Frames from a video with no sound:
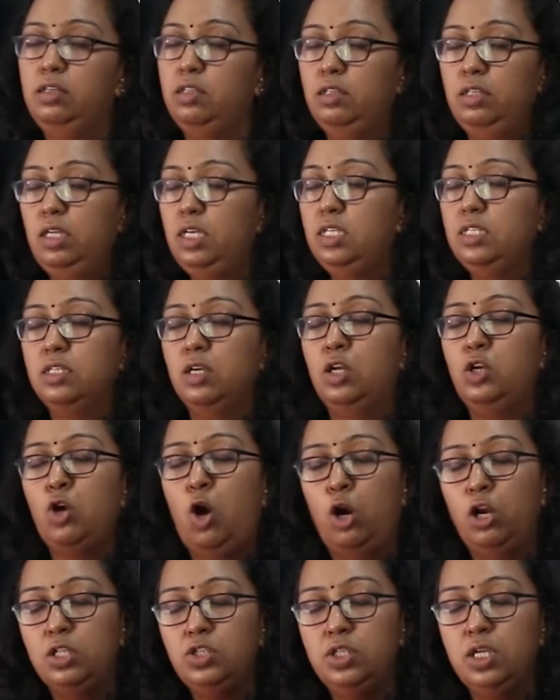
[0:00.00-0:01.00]
these
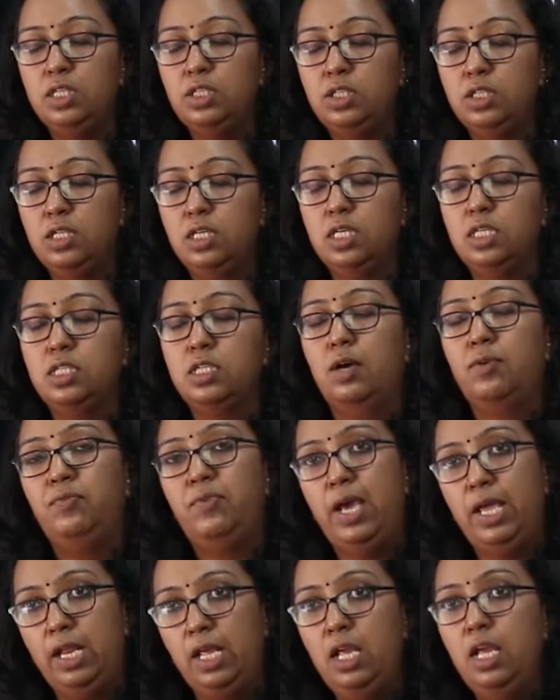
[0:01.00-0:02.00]
knowledge engineers are
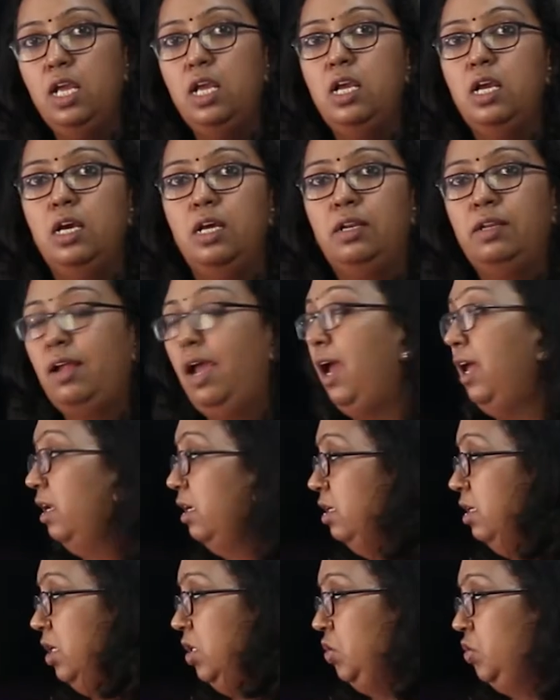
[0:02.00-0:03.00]
very rare
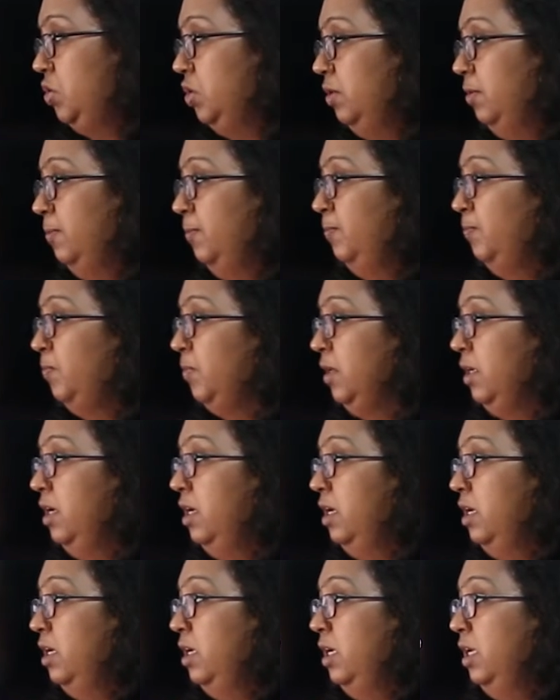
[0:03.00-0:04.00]
in nature.
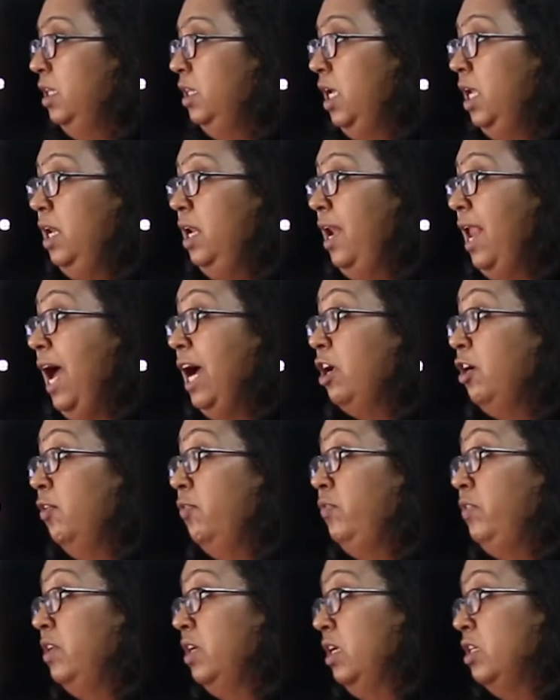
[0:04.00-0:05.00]
Then lack
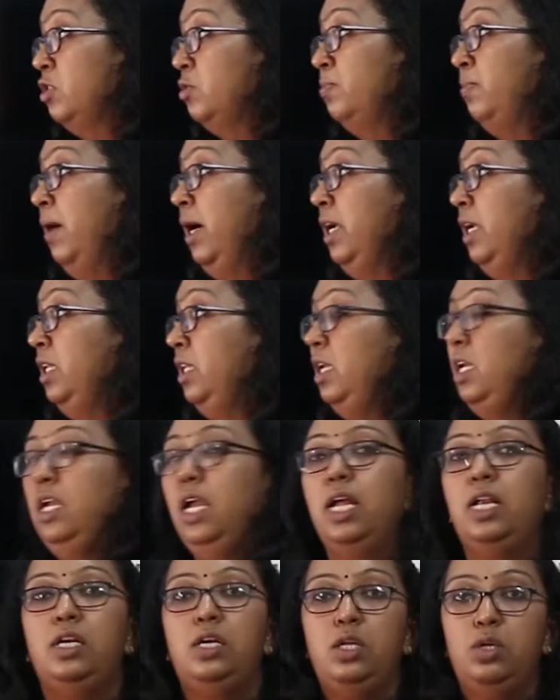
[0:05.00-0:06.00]
of trust by
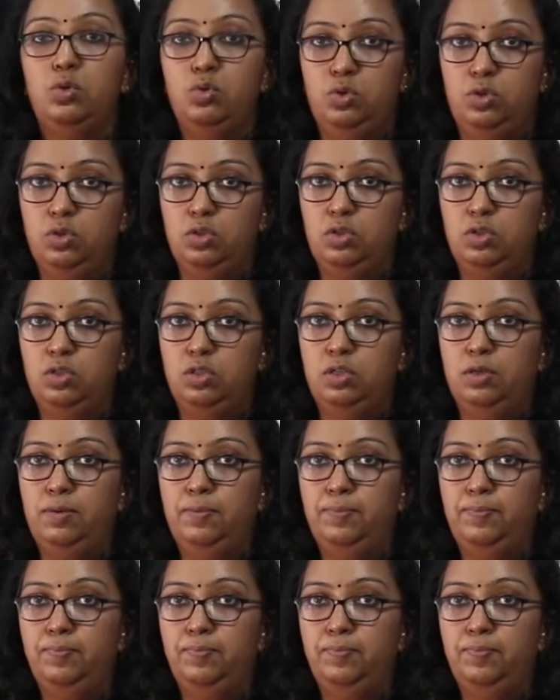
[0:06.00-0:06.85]
the end users.